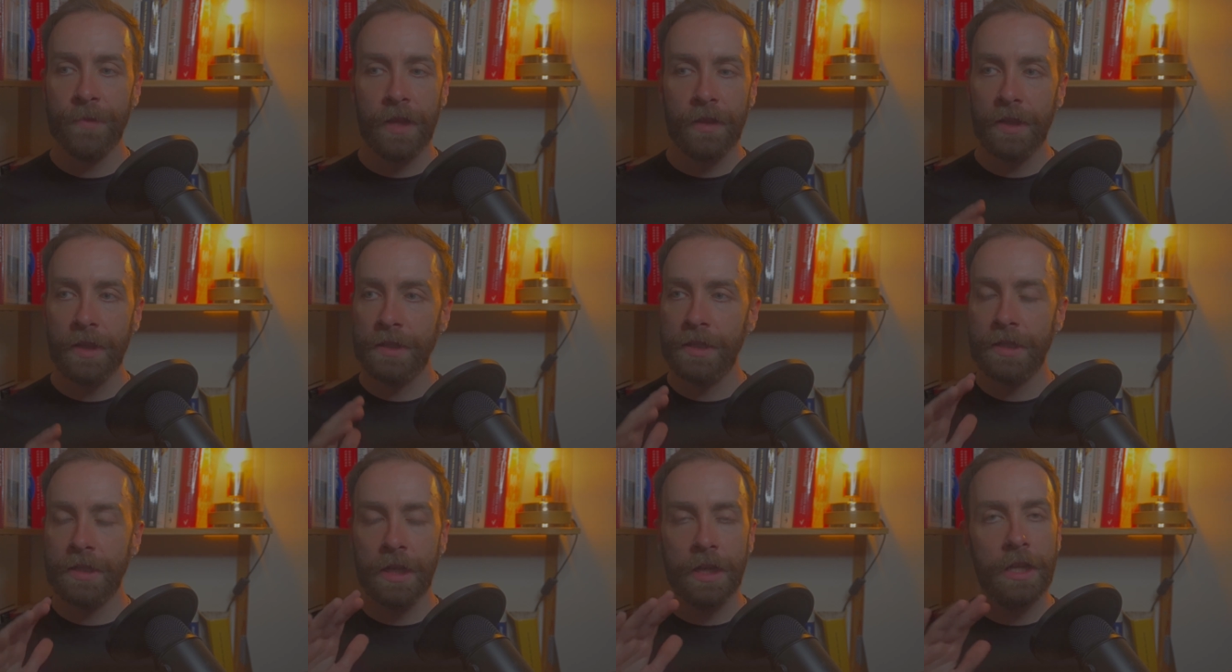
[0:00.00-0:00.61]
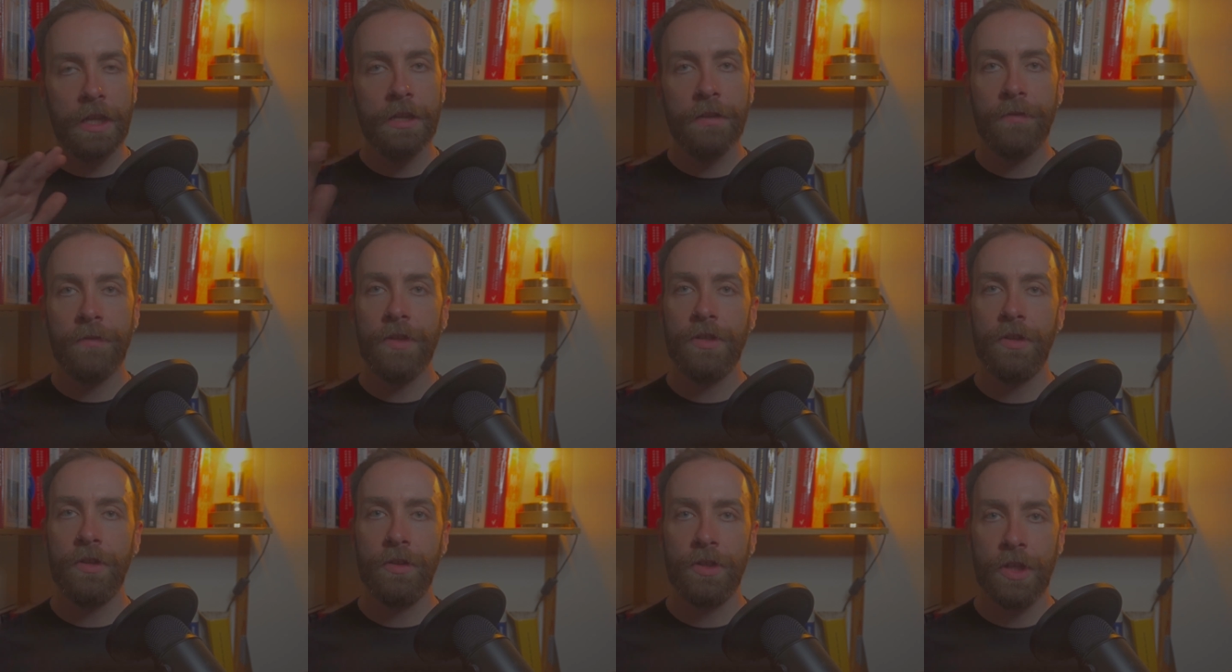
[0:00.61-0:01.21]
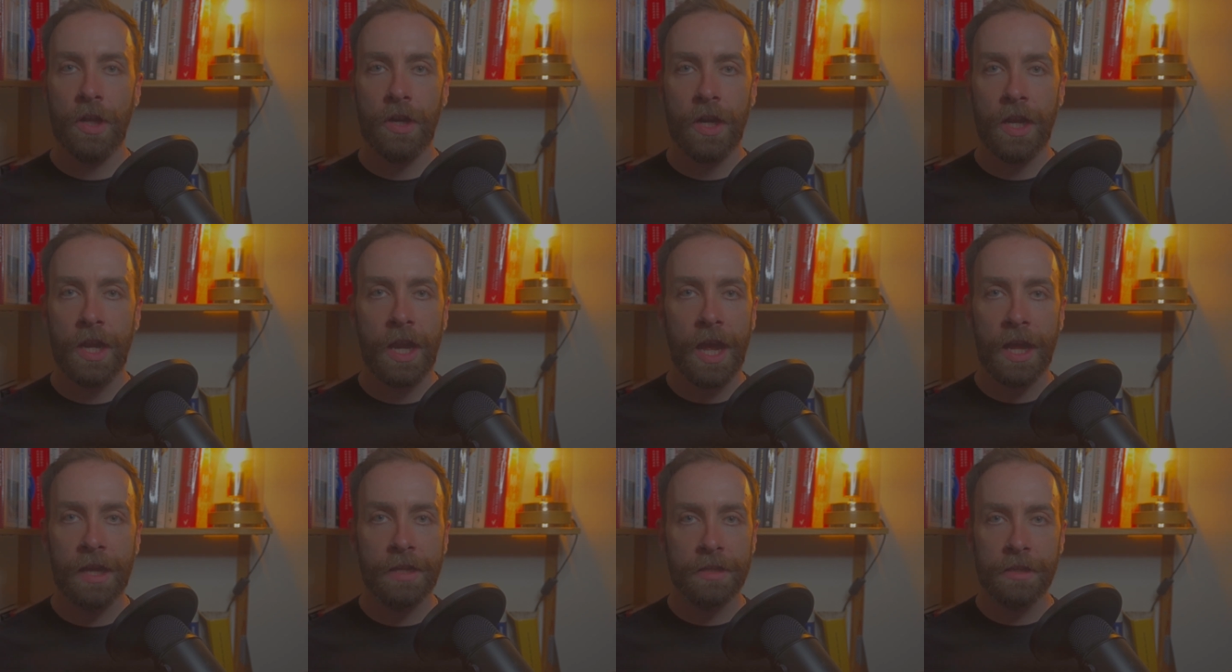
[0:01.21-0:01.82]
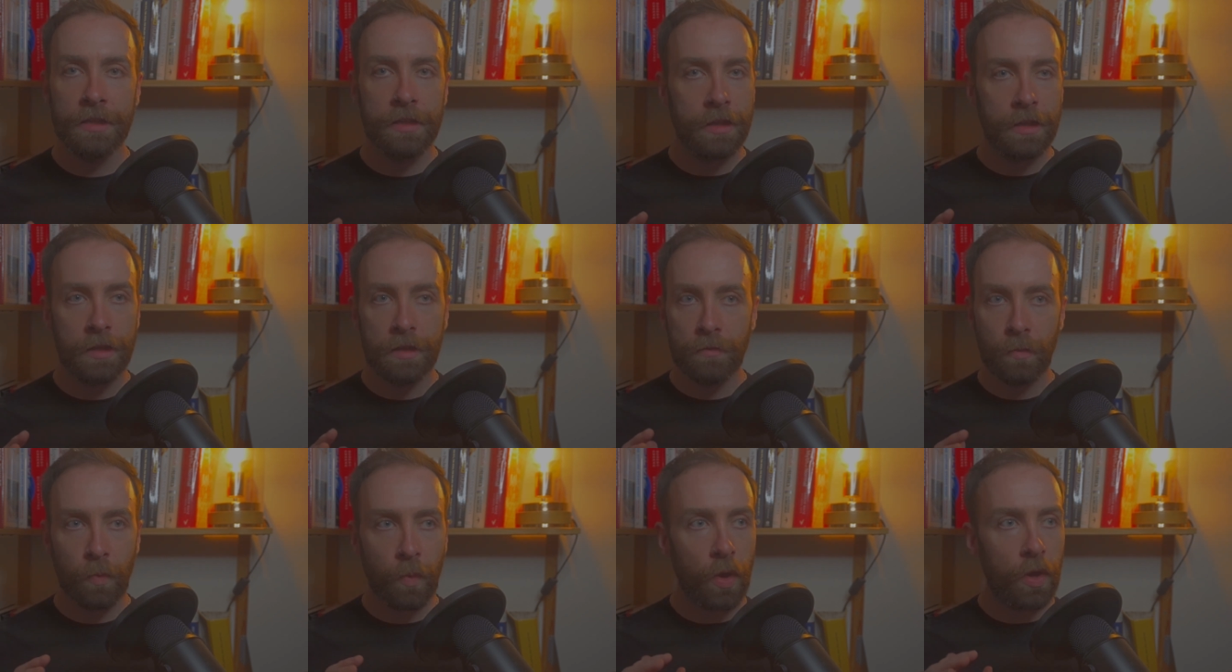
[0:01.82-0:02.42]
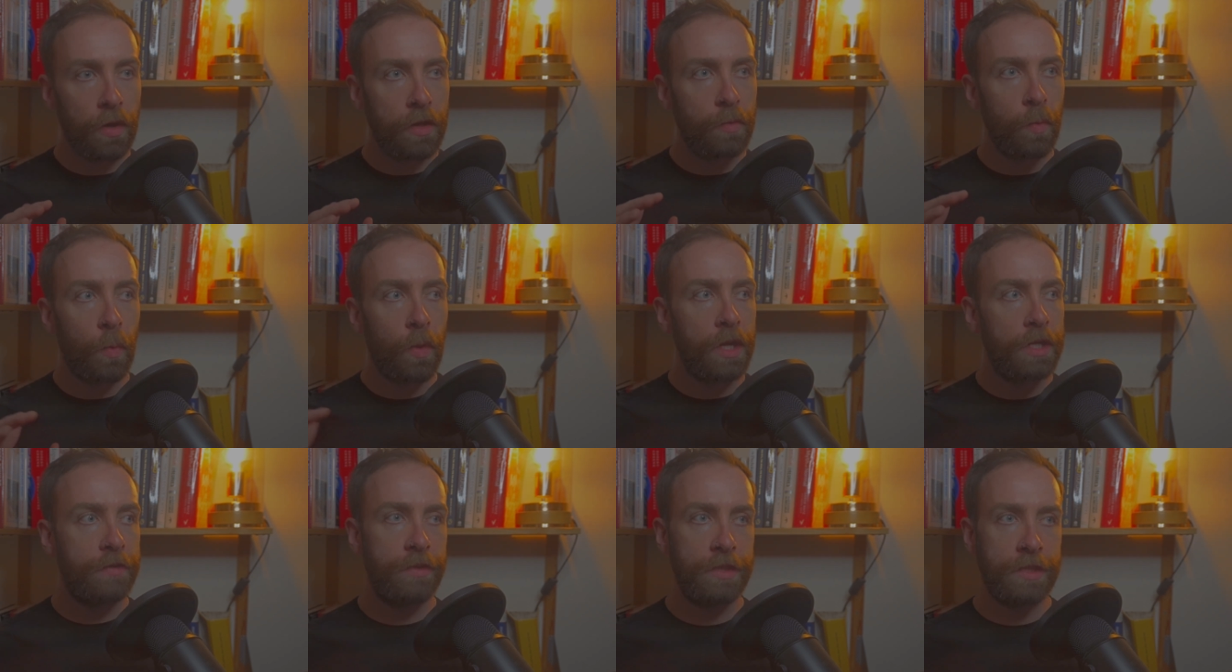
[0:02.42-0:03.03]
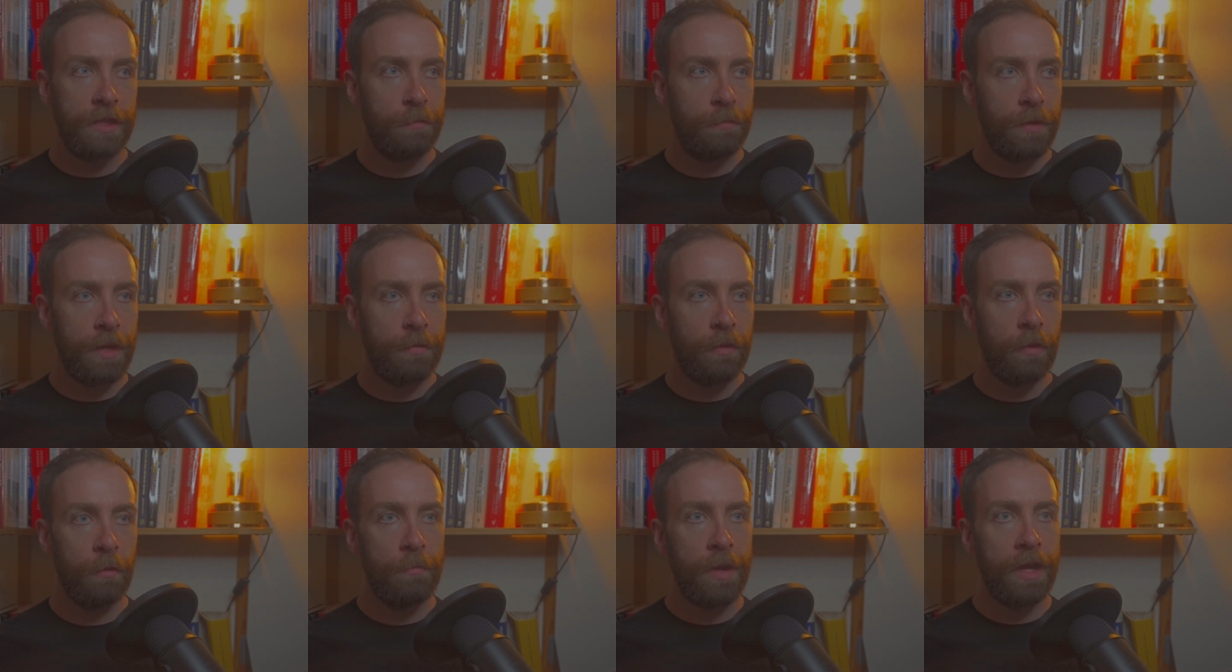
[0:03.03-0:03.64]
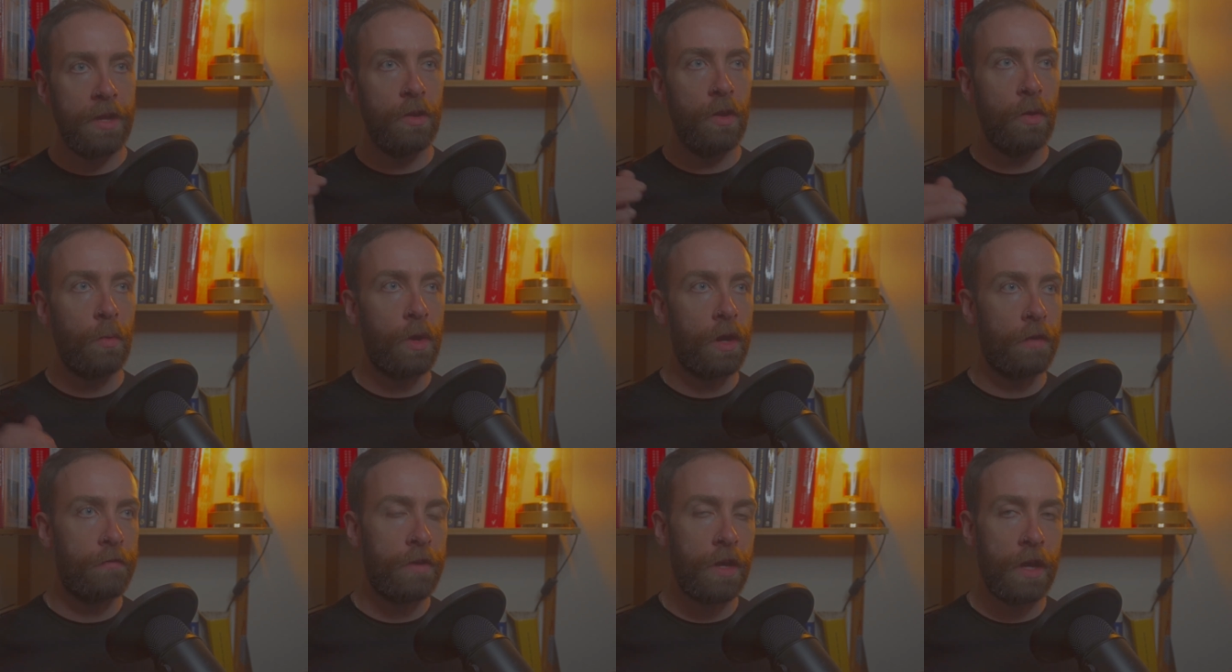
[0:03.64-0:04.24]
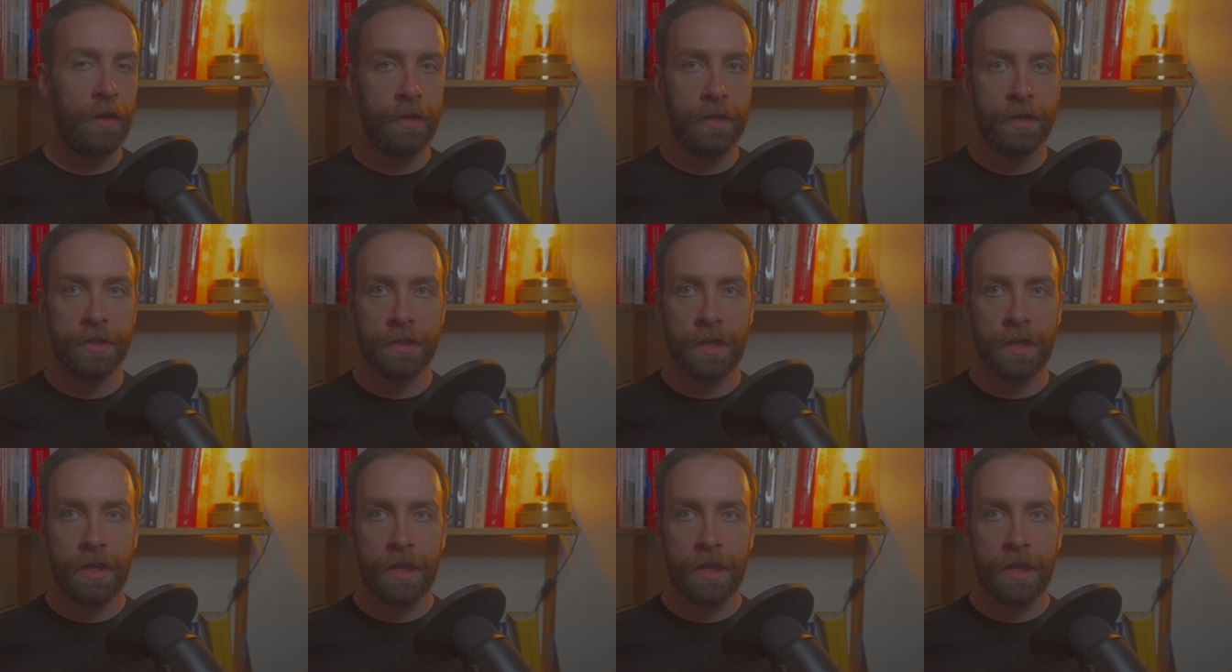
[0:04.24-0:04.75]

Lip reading: This is an individual journey, and what works for some people might not work for others.